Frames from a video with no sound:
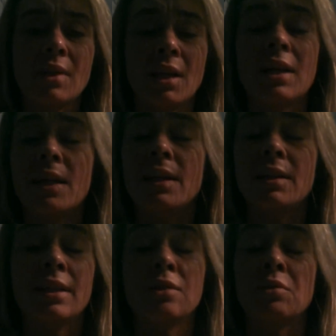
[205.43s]
It
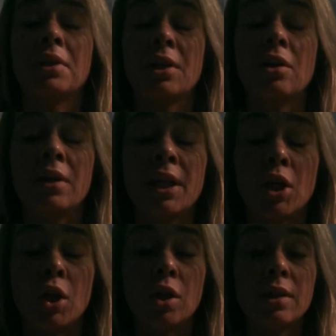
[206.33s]
didn't really hurt. It
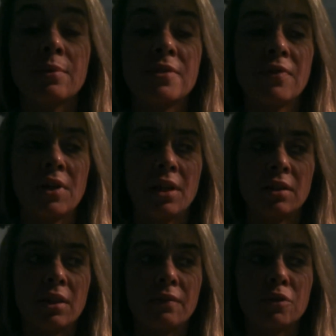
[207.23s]
hurt. It was very
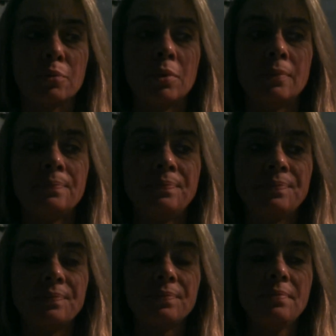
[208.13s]
uncomfortable.
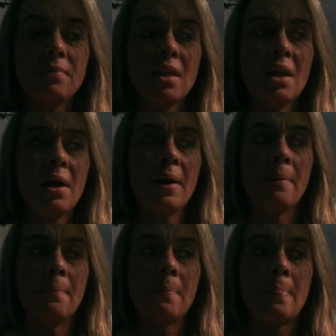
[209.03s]

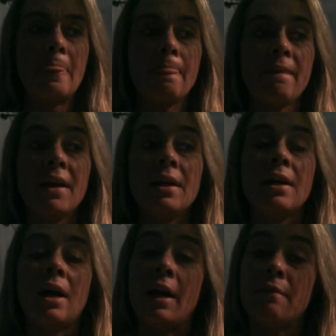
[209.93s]

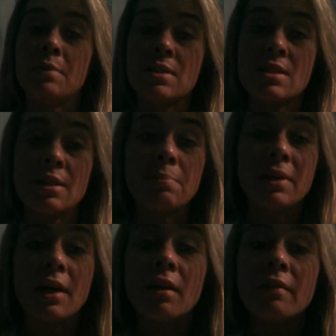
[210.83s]
I've been
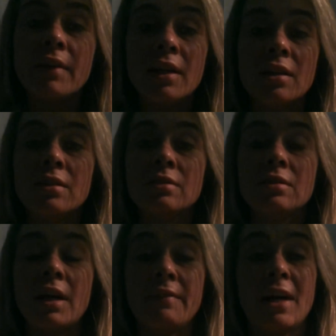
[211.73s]
sleeping elevated.
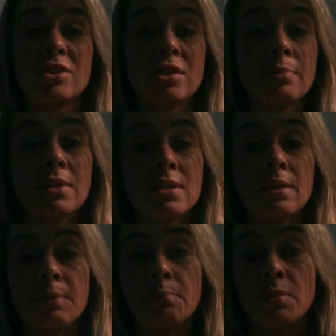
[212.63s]
I've actually been
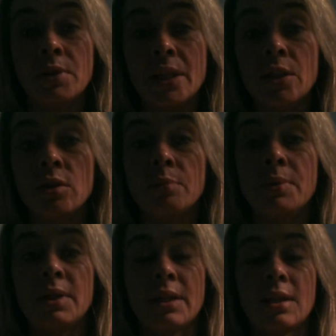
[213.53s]
sleeping pretty good,
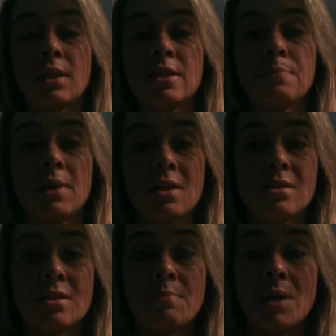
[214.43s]
but I think it's because
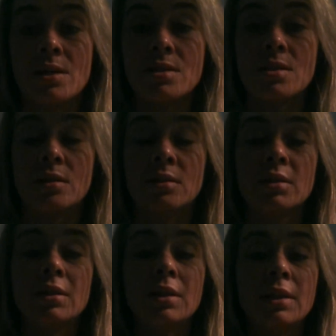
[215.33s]
of the medicine.
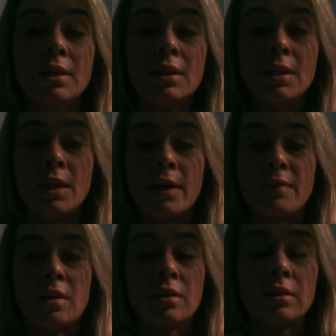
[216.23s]

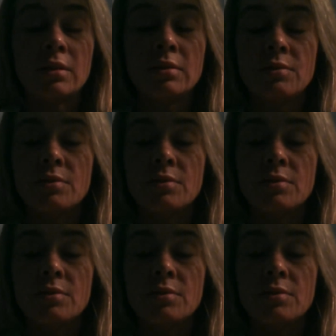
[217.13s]
I've got